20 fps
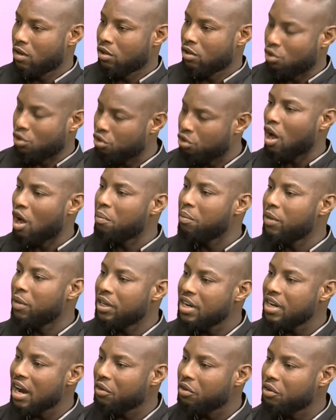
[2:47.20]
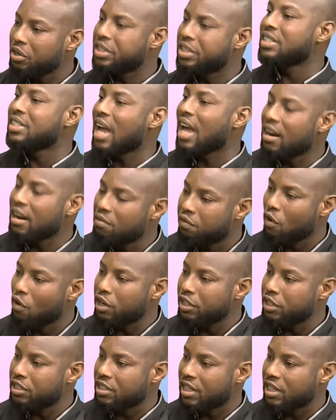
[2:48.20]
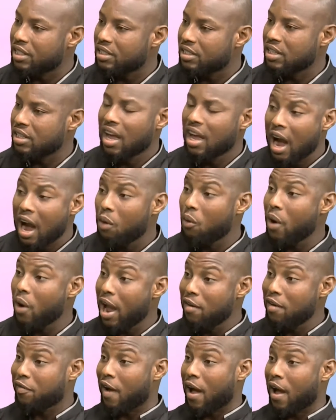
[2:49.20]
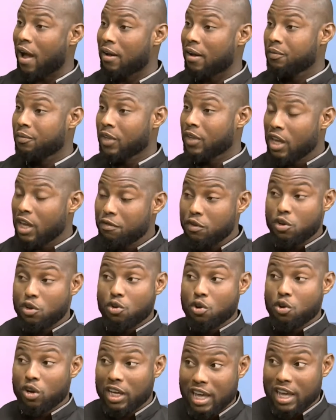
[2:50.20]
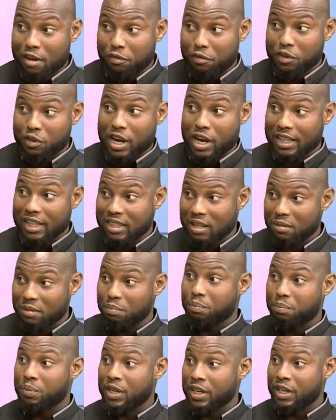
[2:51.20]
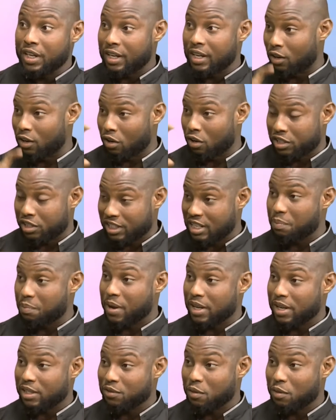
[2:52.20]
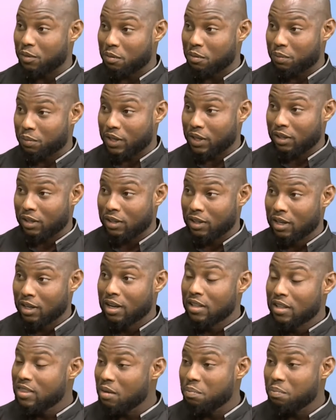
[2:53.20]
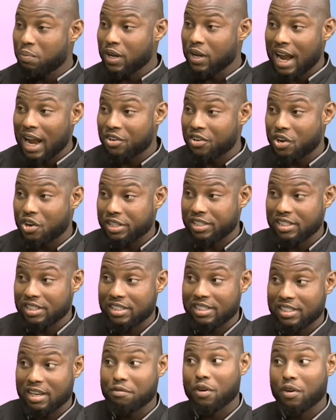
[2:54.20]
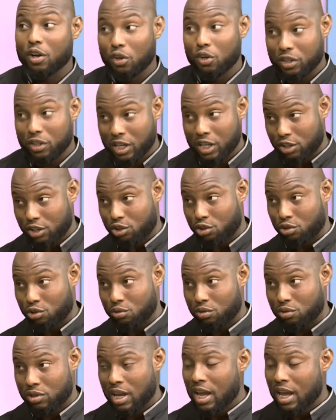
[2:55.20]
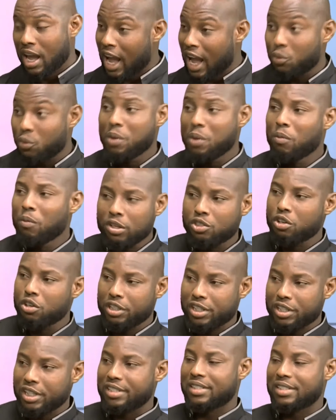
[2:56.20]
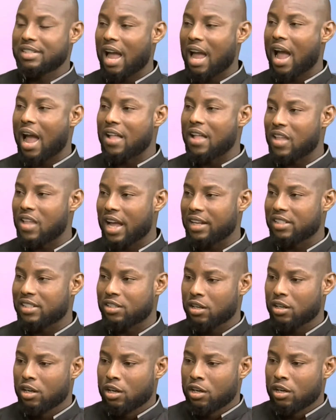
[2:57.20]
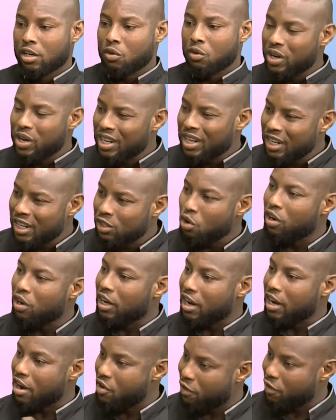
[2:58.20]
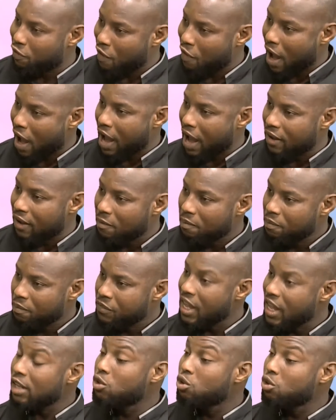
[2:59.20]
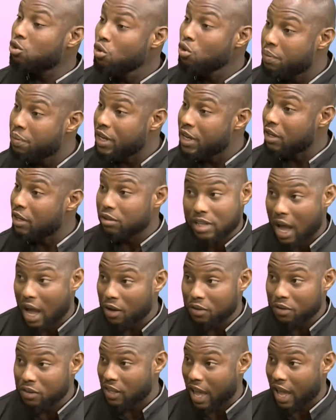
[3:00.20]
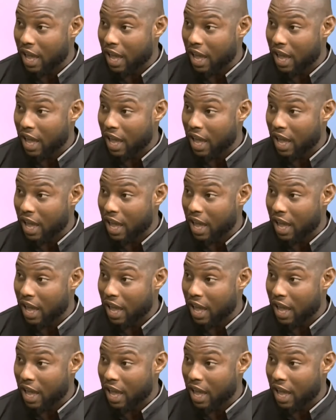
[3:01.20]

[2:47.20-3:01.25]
social media critics and voices. However, if you look carefully at the bill or snippets from the bill addresses several other issues. And we must understand that we need to clarify there are two bills out